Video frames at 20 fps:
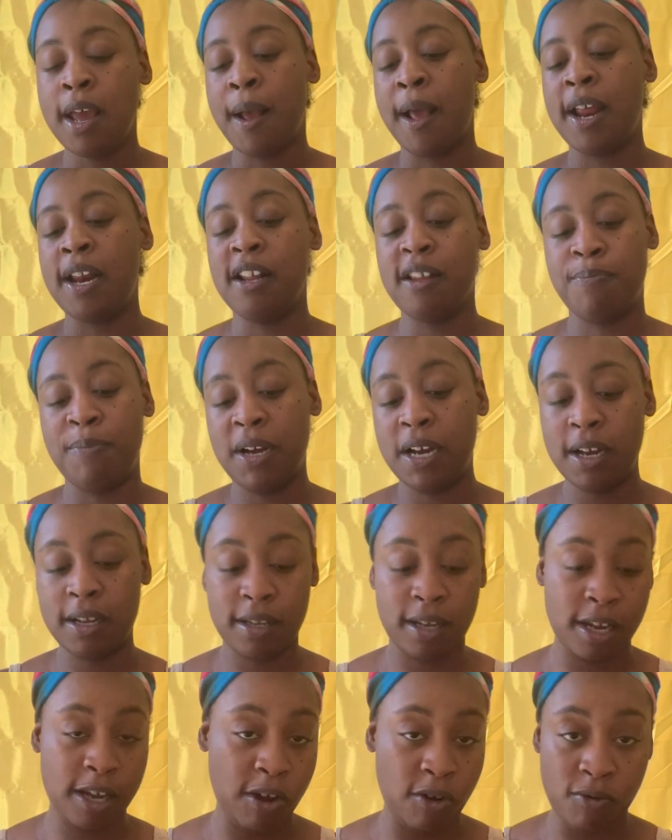And it's because
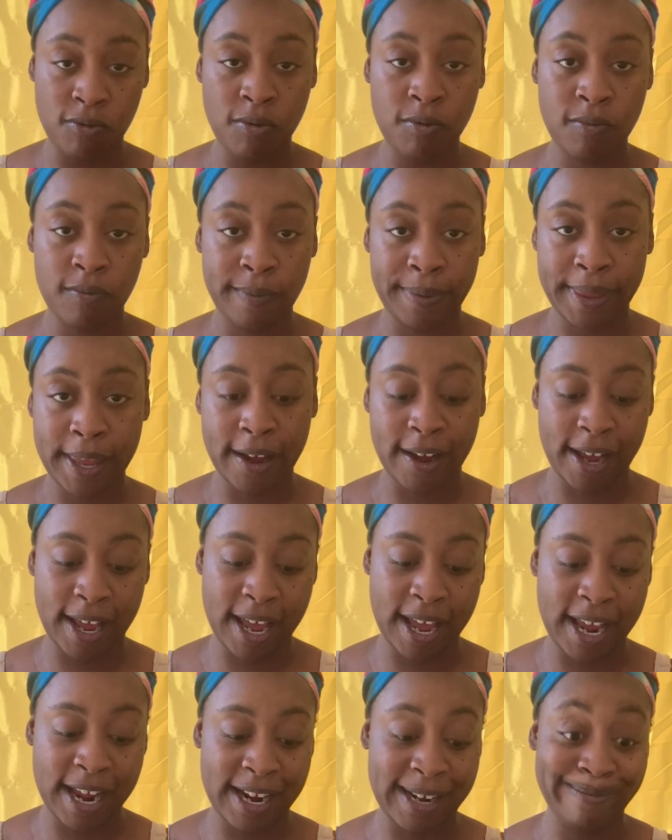of you,
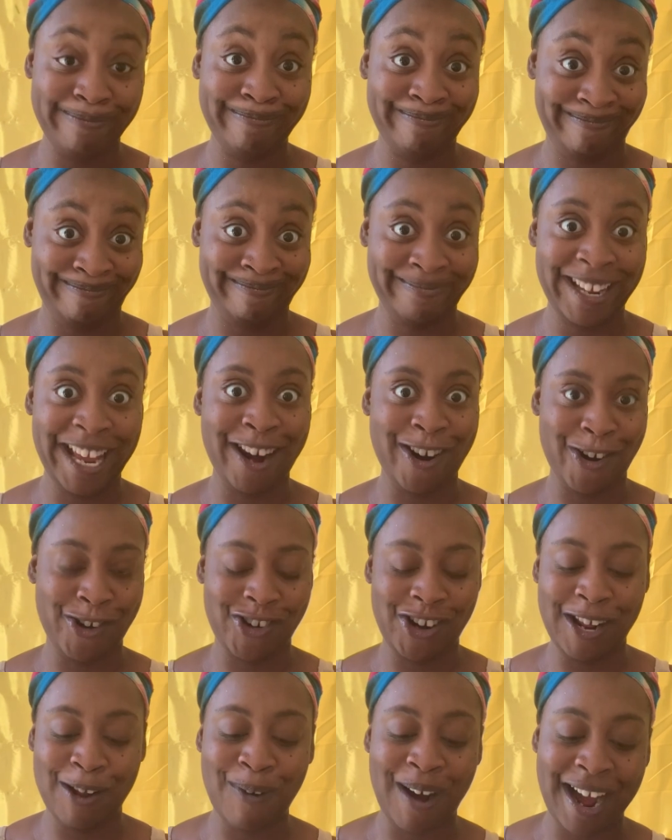okay?
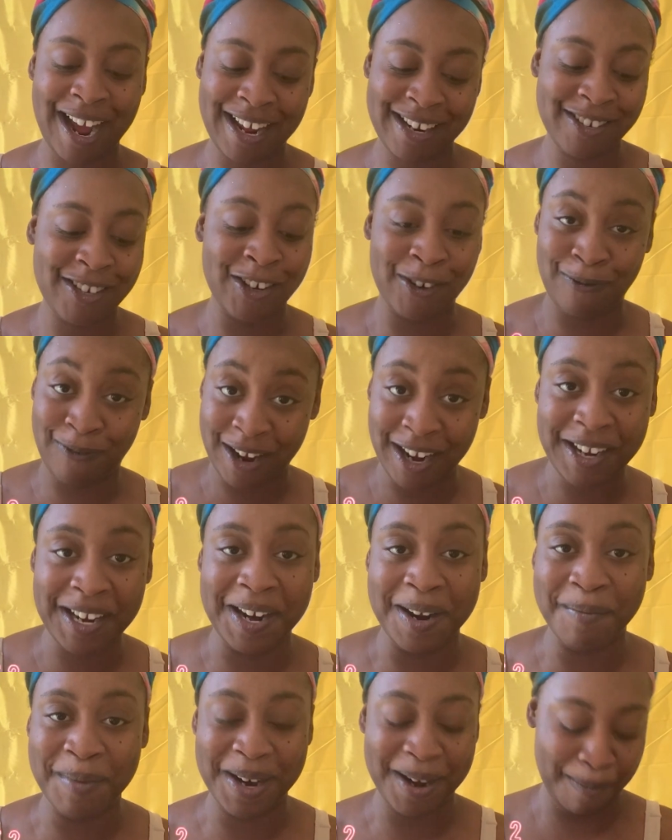Energy-wise, you're fucking
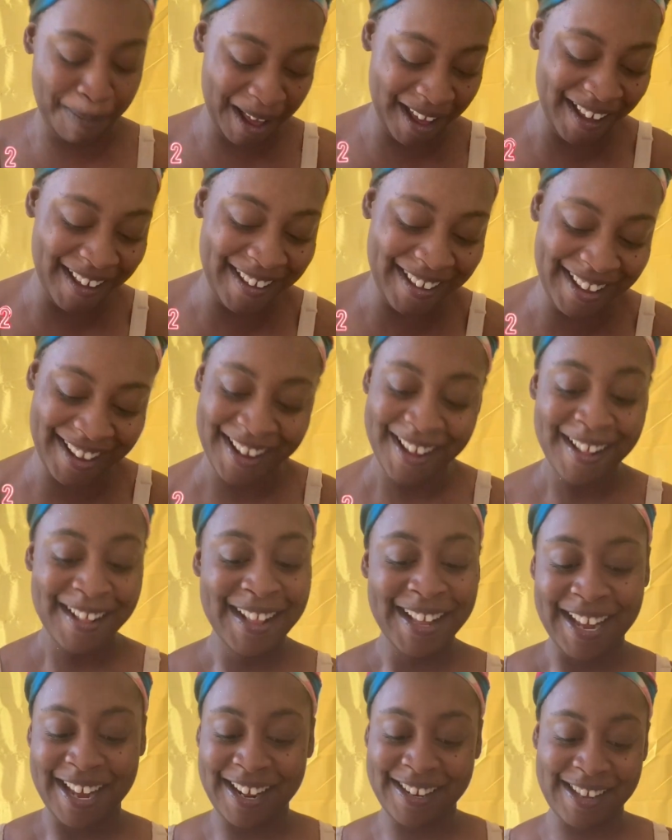them up.
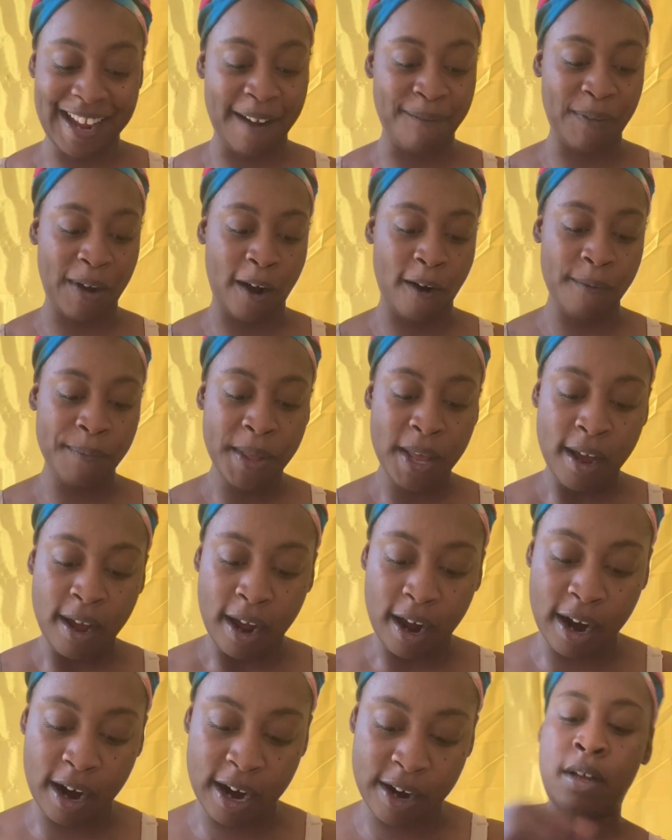It's their fault.
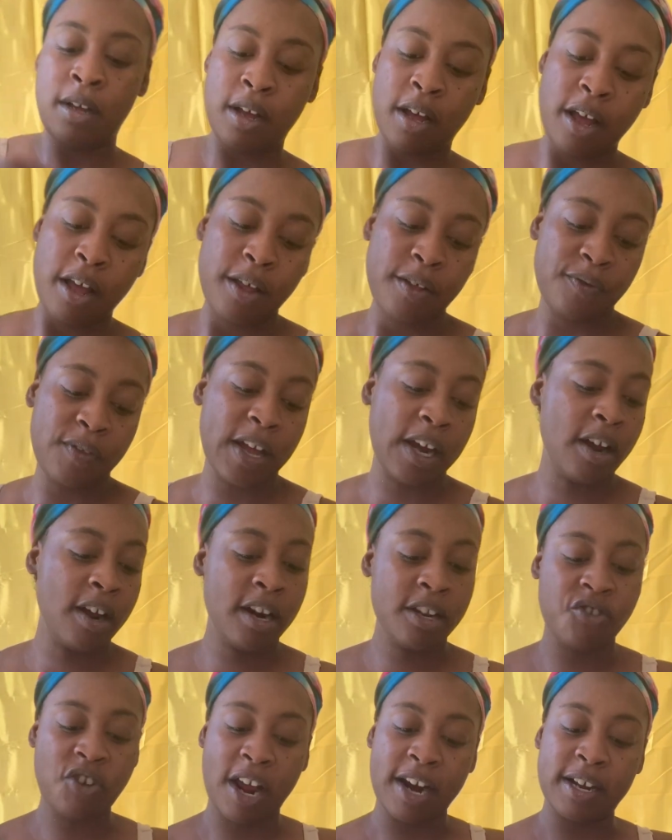They're
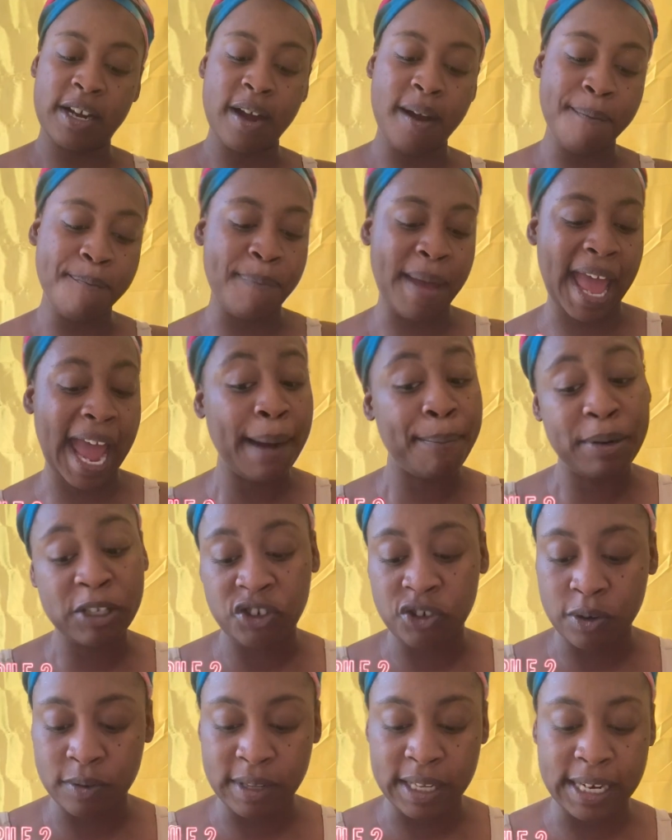going to try to come back, but
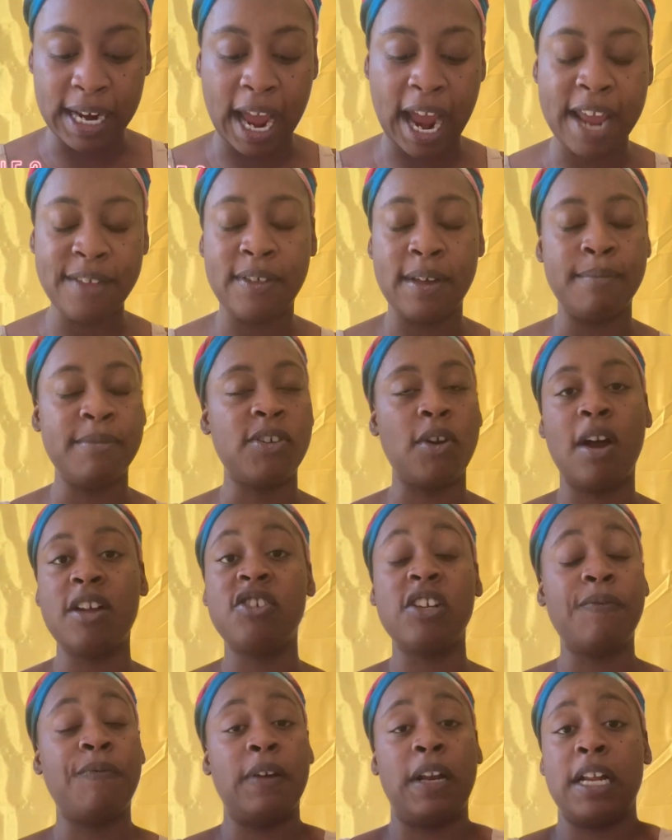you'll deny them. So I
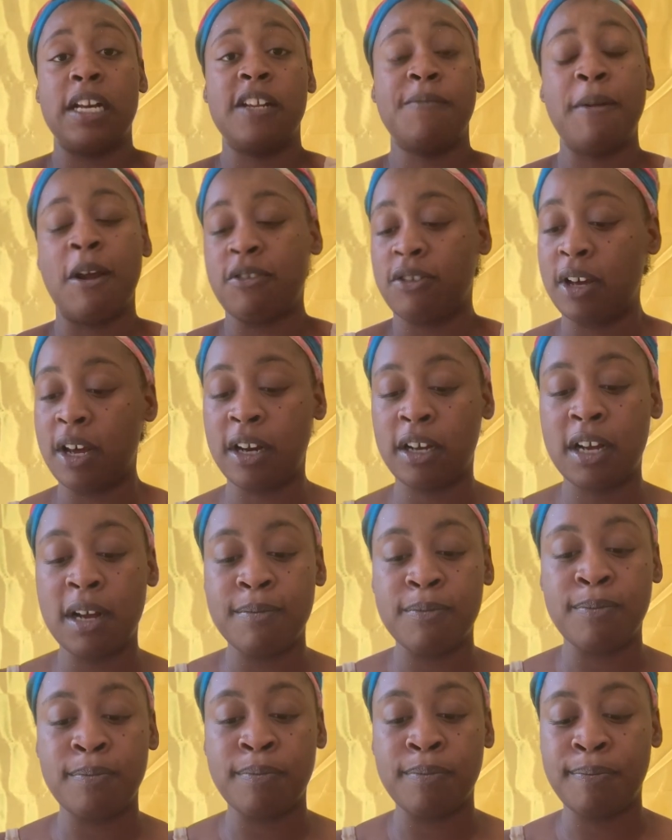just feel like this person's going to
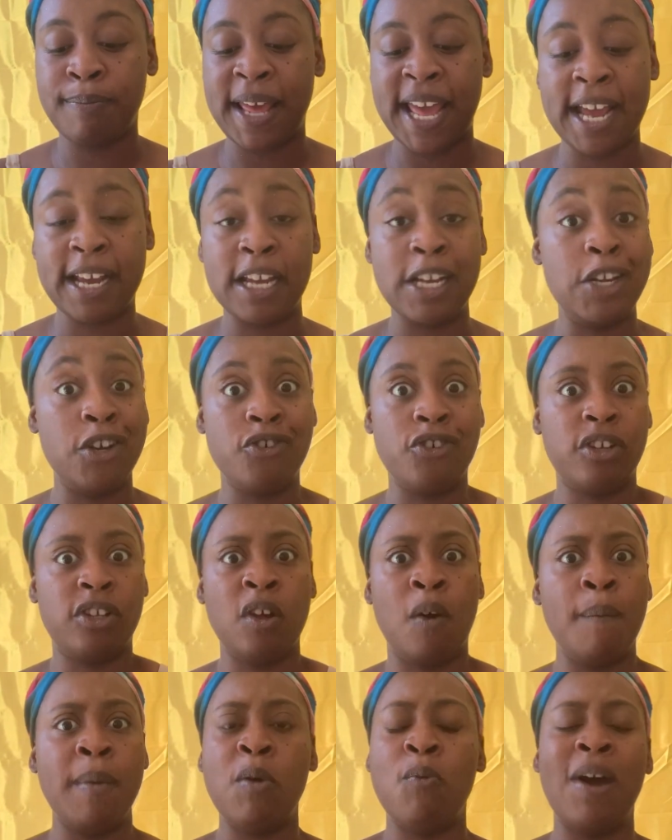come back, and you're just
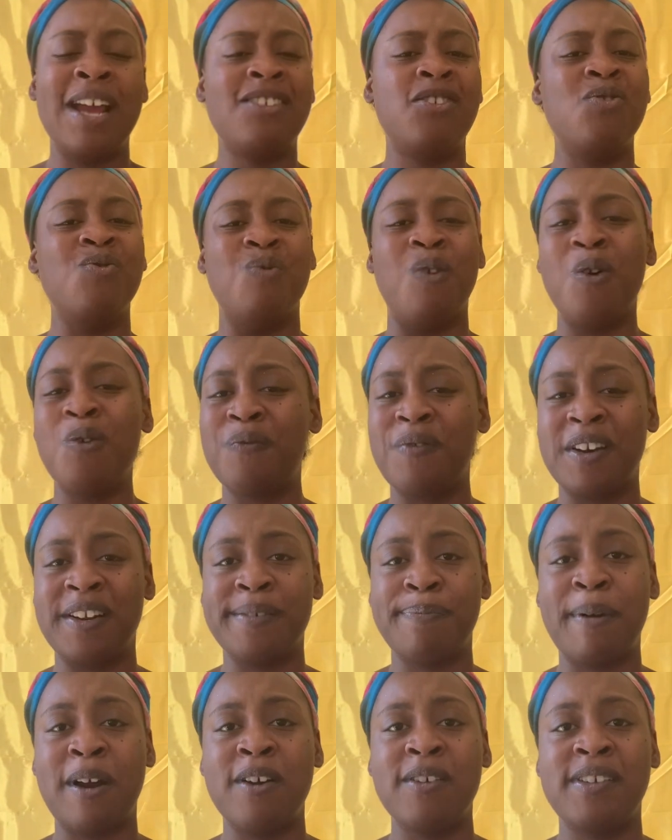going to be way too woke for this
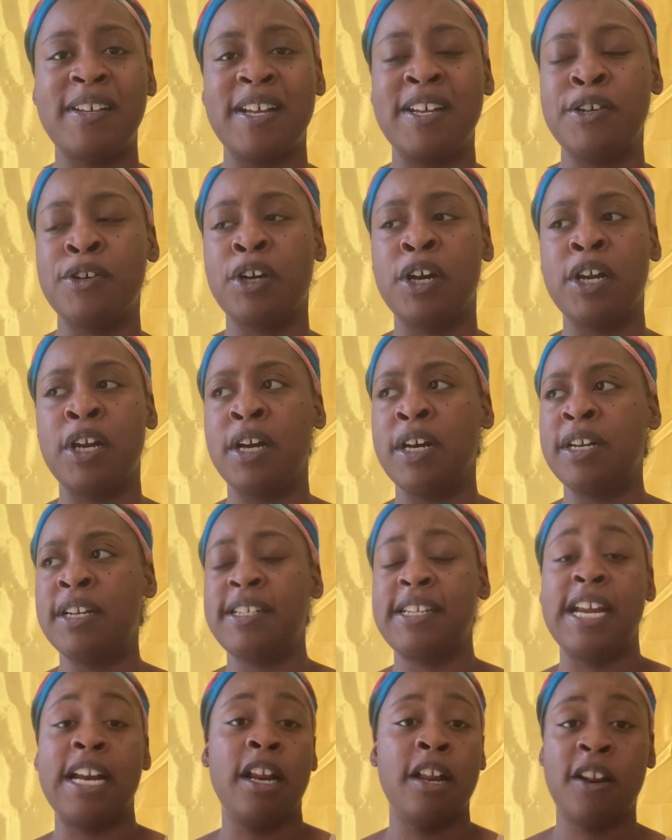person. You're going to
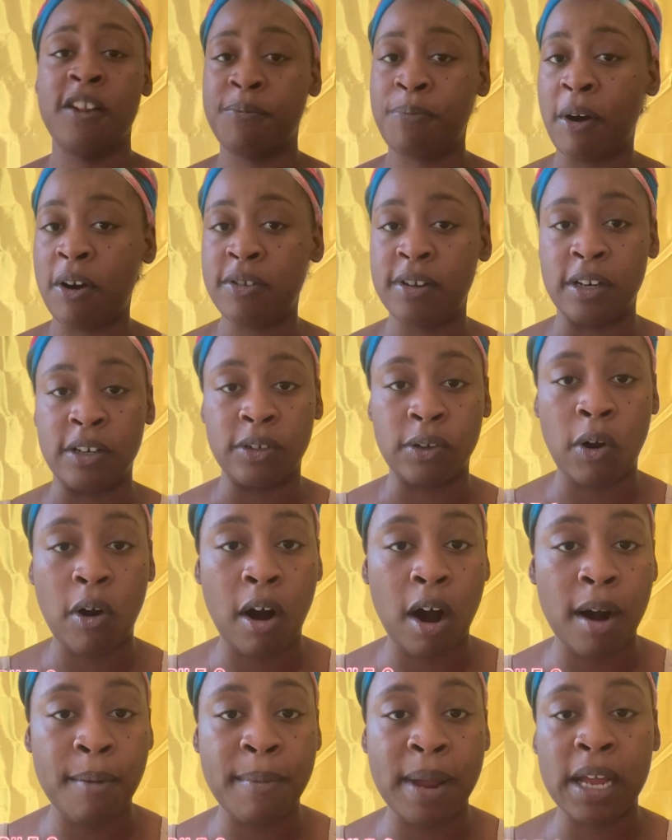understand that this person is
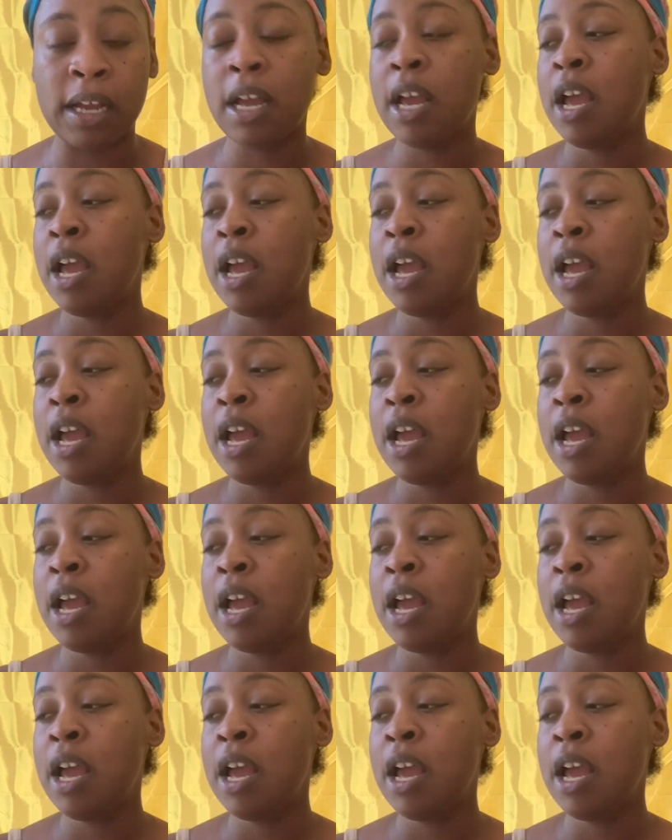karmic.